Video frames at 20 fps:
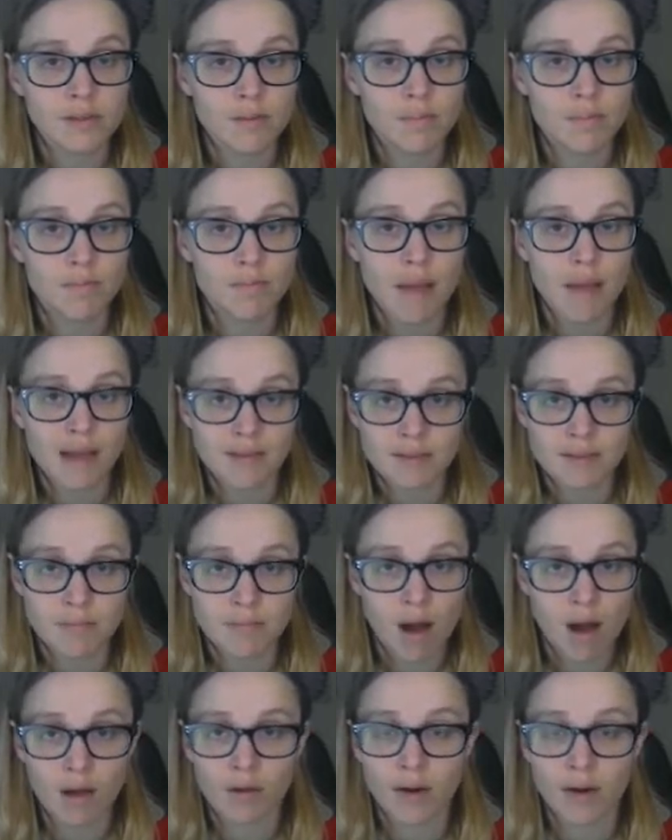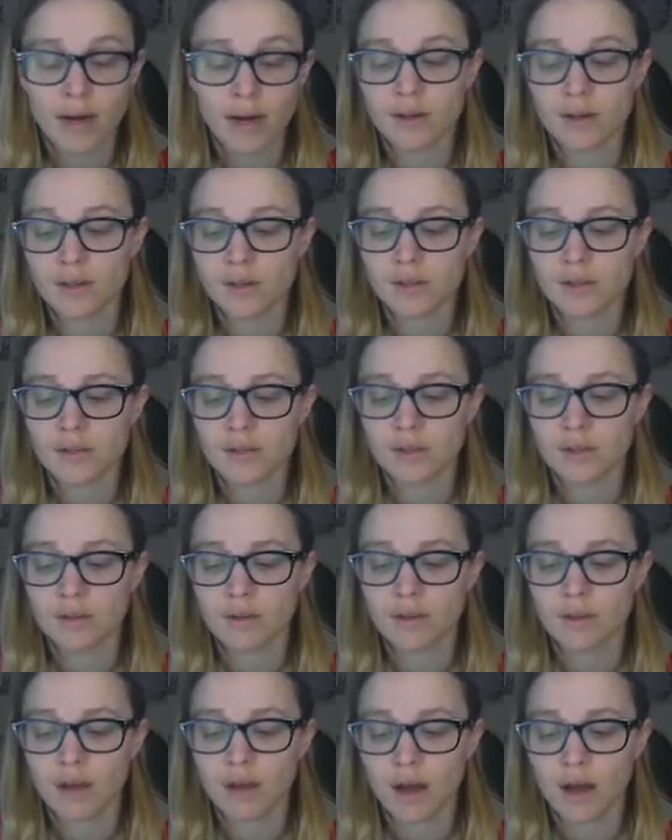best moderators
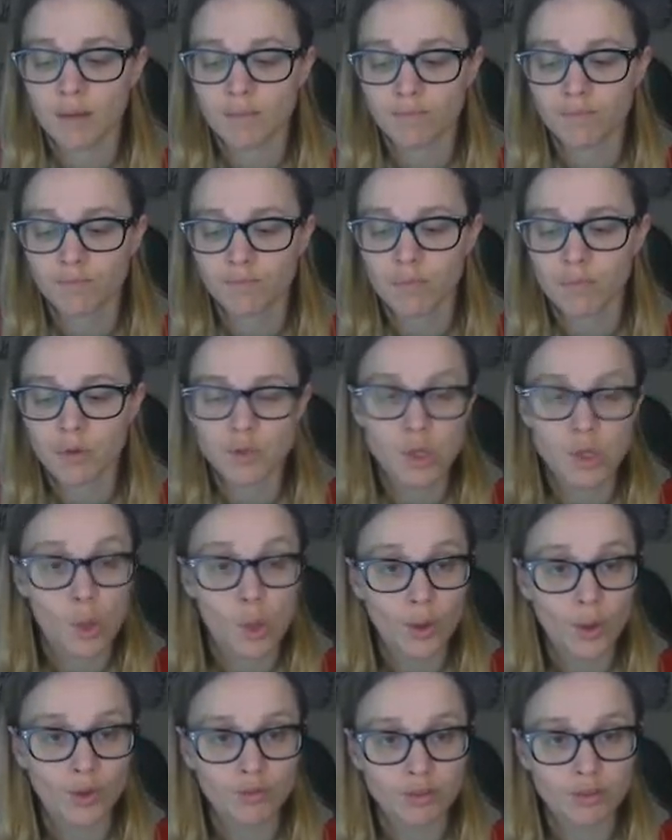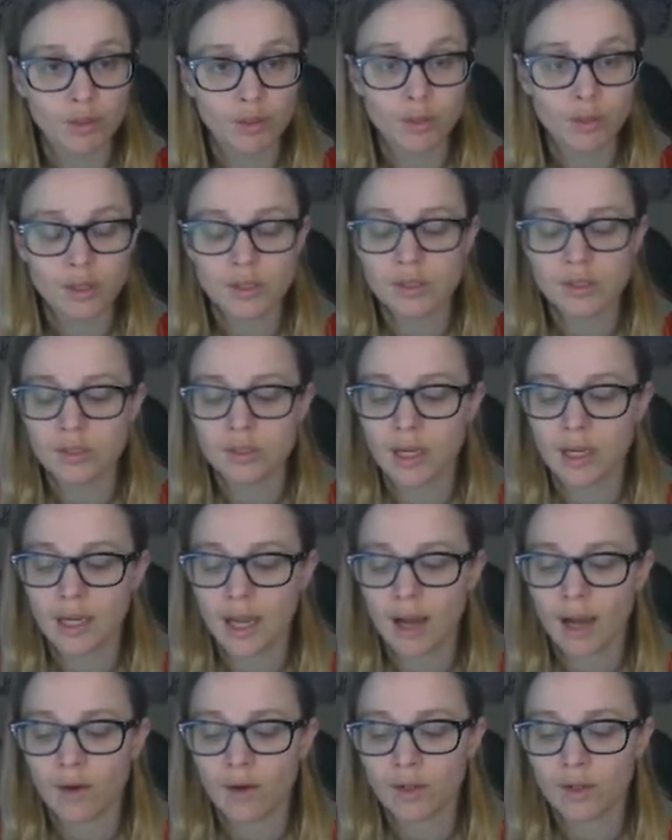and most loyal viewers,
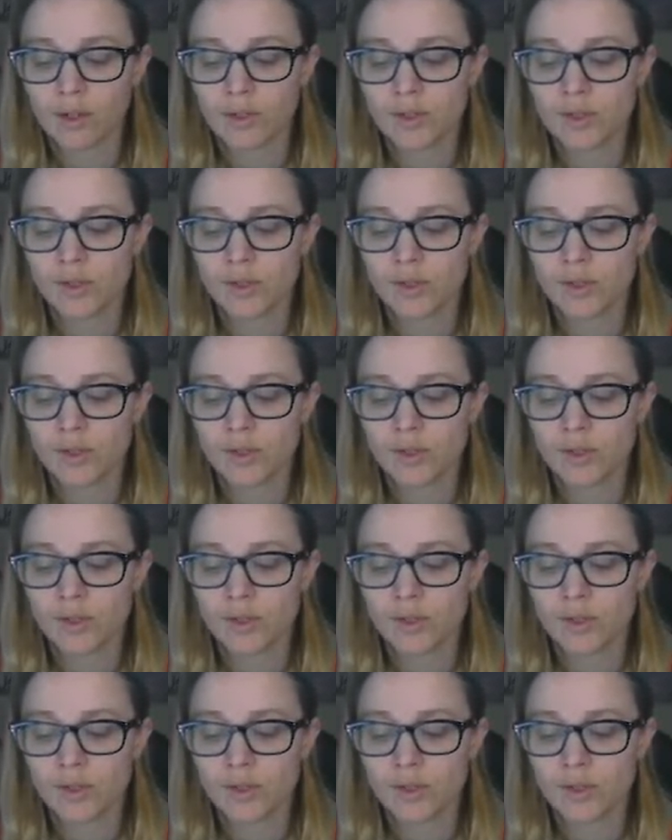Encounter.